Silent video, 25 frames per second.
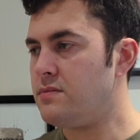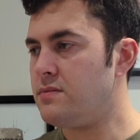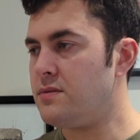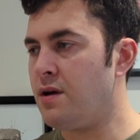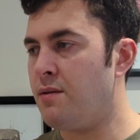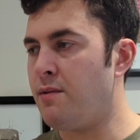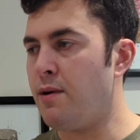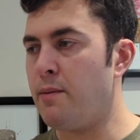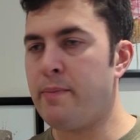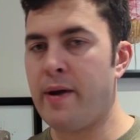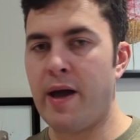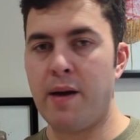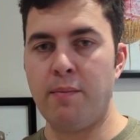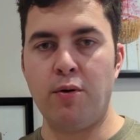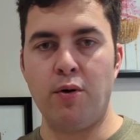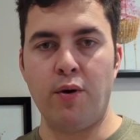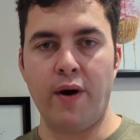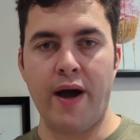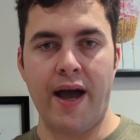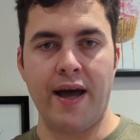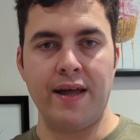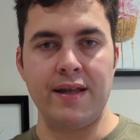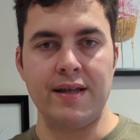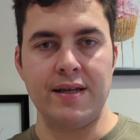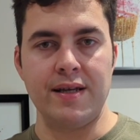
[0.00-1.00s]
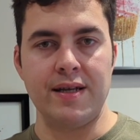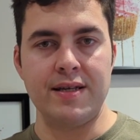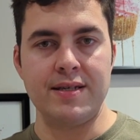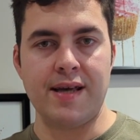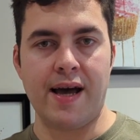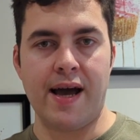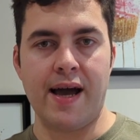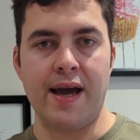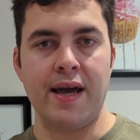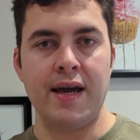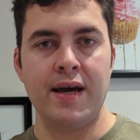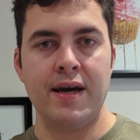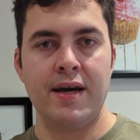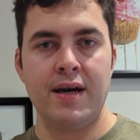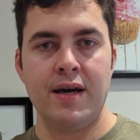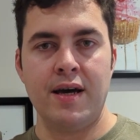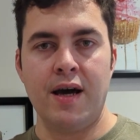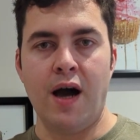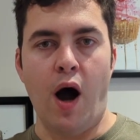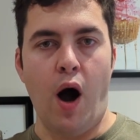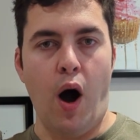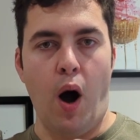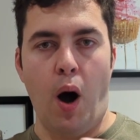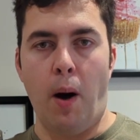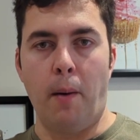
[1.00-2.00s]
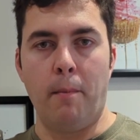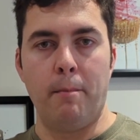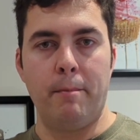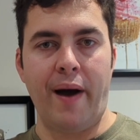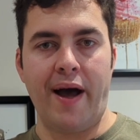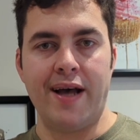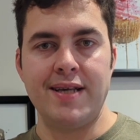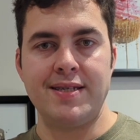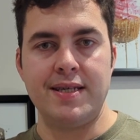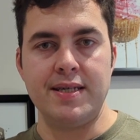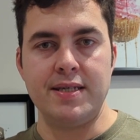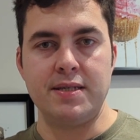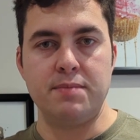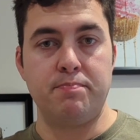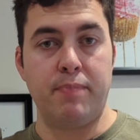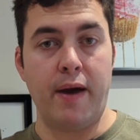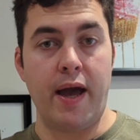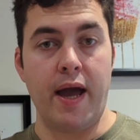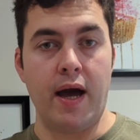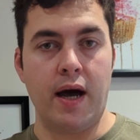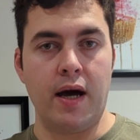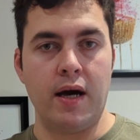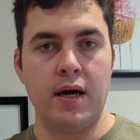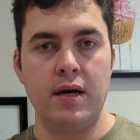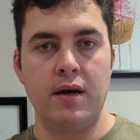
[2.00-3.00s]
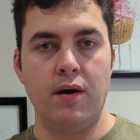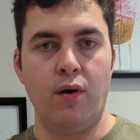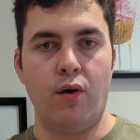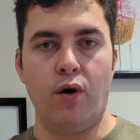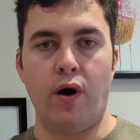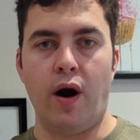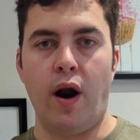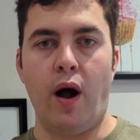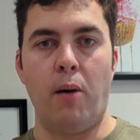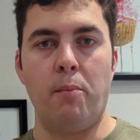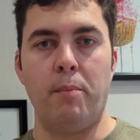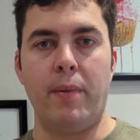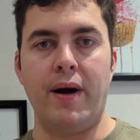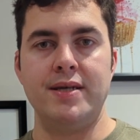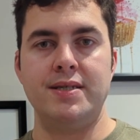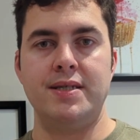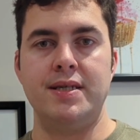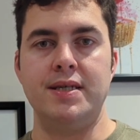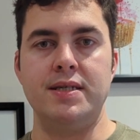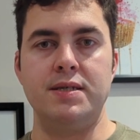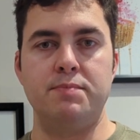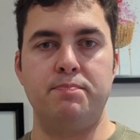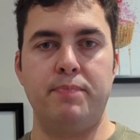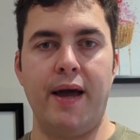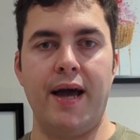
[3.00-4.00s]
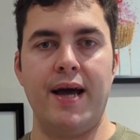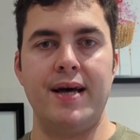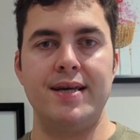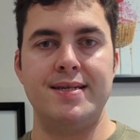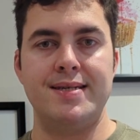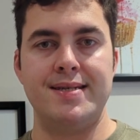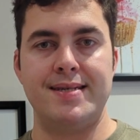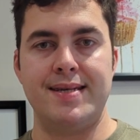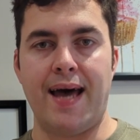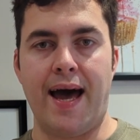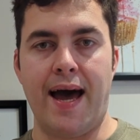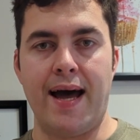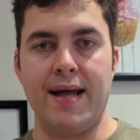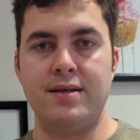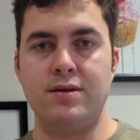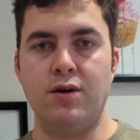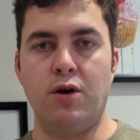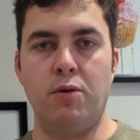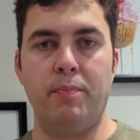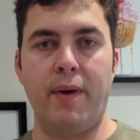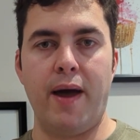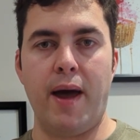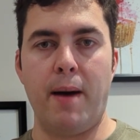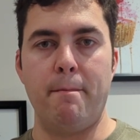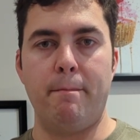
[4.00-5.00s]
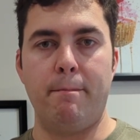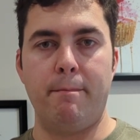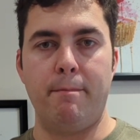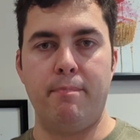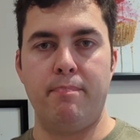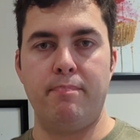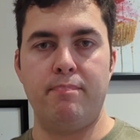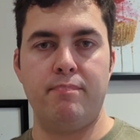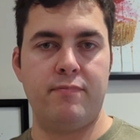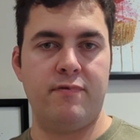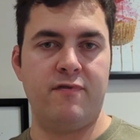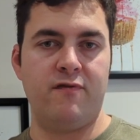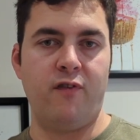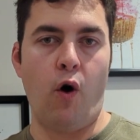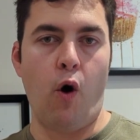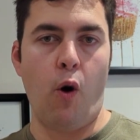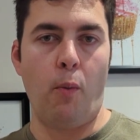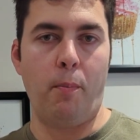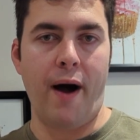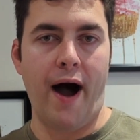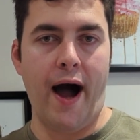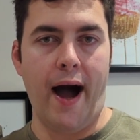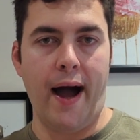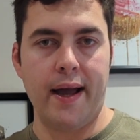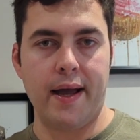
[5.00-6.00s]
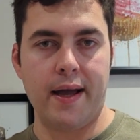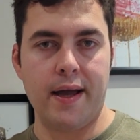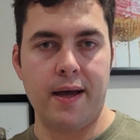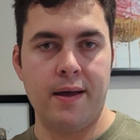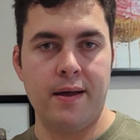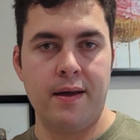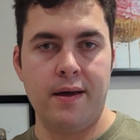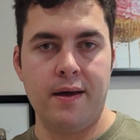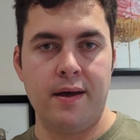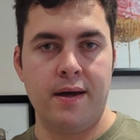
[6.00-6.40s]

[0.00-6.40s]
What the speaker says: I mean, people hear that there's a Aunt Bessie's beer or an Aunt Bessie's beer set or beer 4-pack.